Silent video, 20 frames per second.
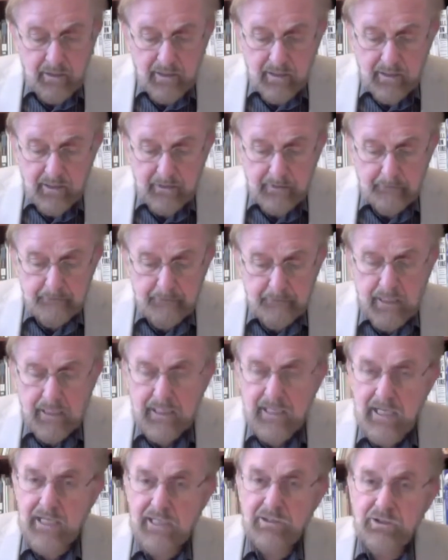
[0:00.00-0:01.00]
Um,
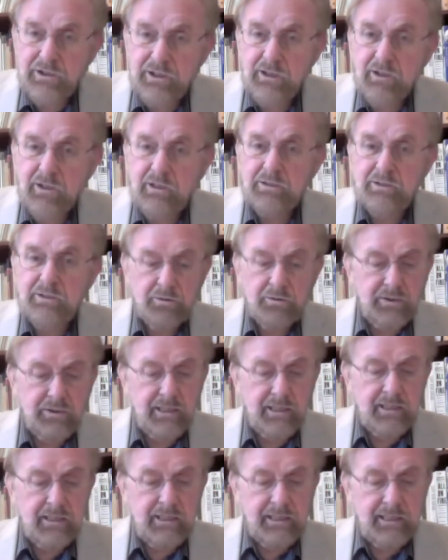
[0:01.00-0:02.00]
and she also
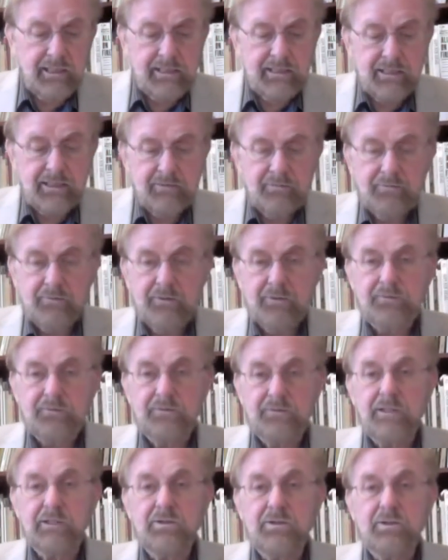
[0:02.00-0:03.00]
said in
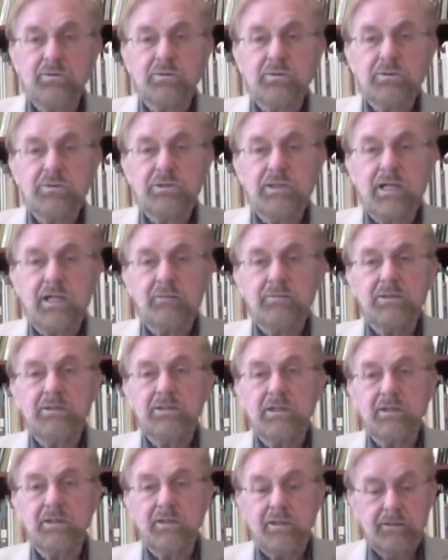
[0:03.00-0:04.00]
1850 to a
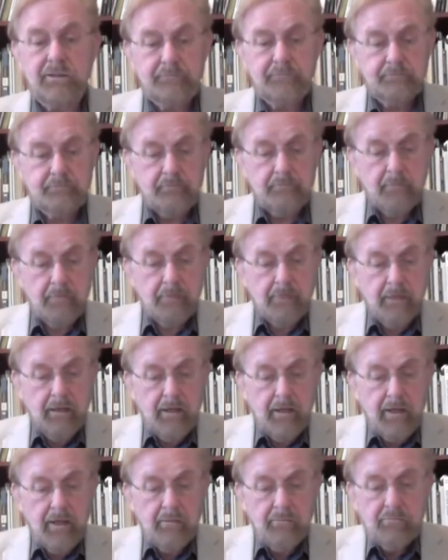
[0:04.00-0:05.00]
Sabbatarian
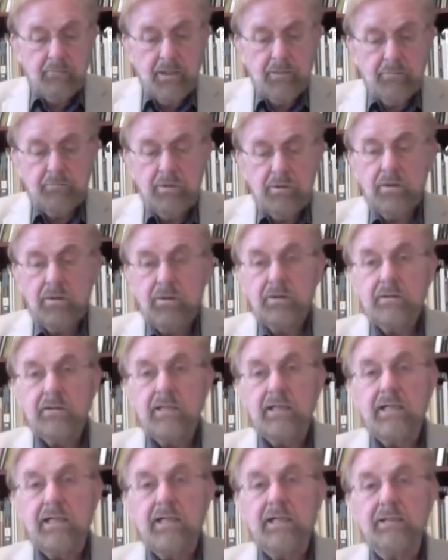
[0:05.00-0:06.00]
member
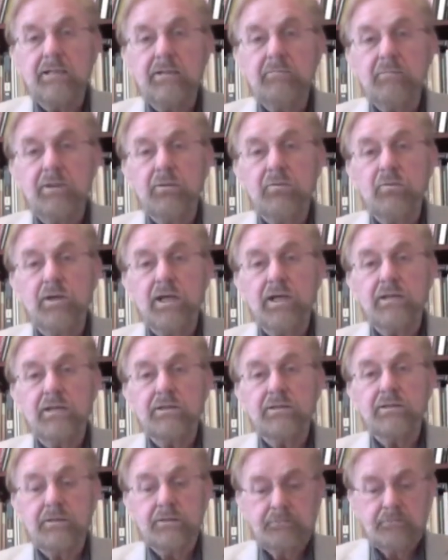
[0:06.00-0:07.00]
uh, in the
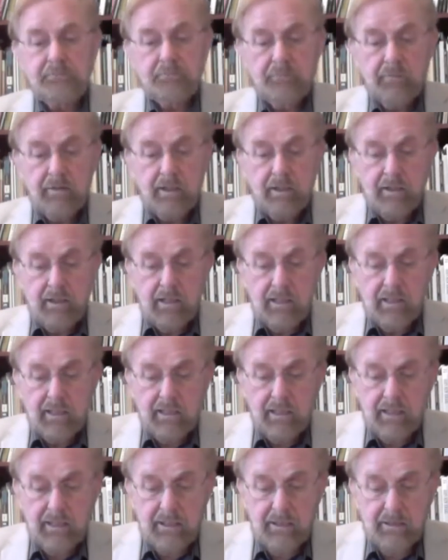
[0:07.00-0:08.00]
Midwest
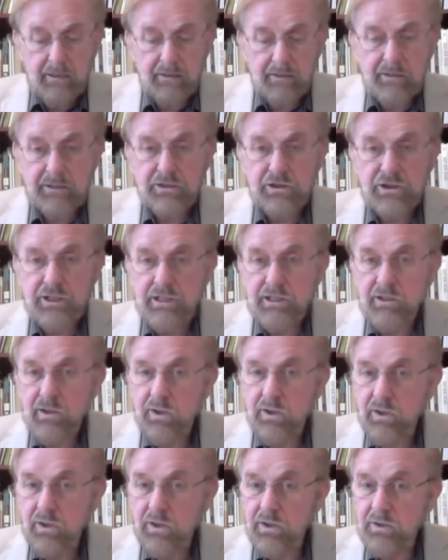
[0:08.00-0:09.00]
uh, that she'd
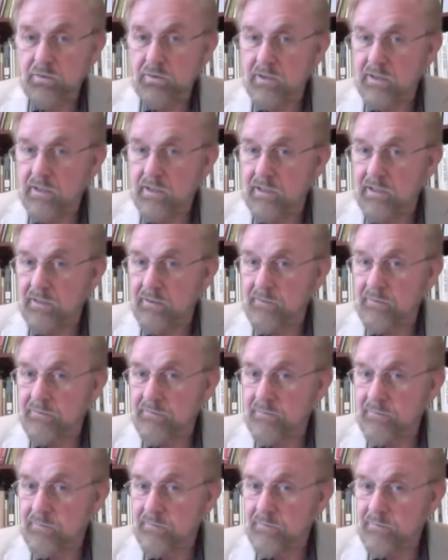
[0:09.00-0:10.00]
heard uh,
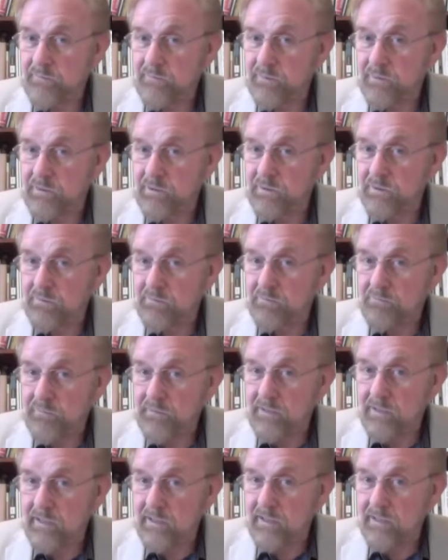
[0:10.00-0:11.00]
was
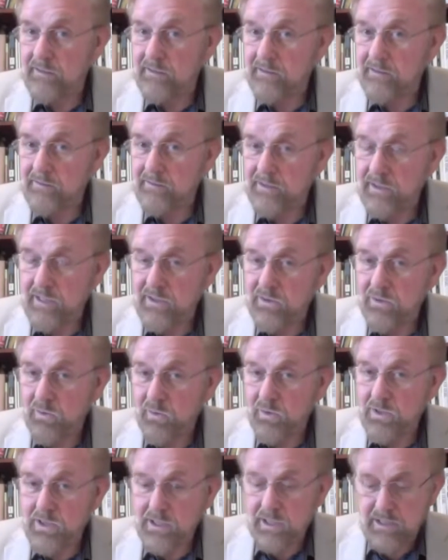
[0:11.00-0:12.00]
uh,
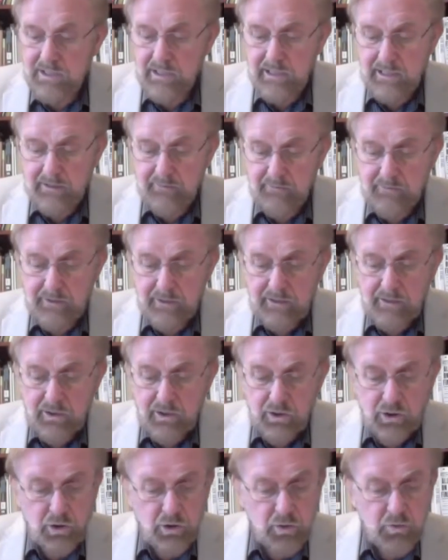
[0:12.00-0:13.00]
endorsing slavery
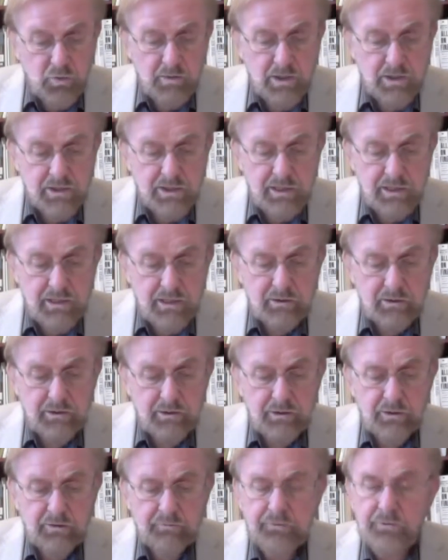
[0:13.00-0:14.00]
you must yield
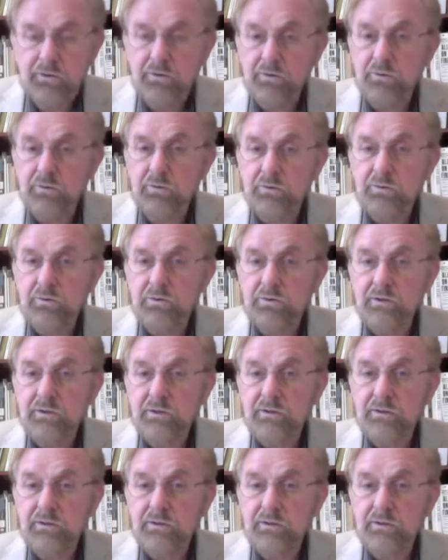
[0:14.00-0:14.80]
your views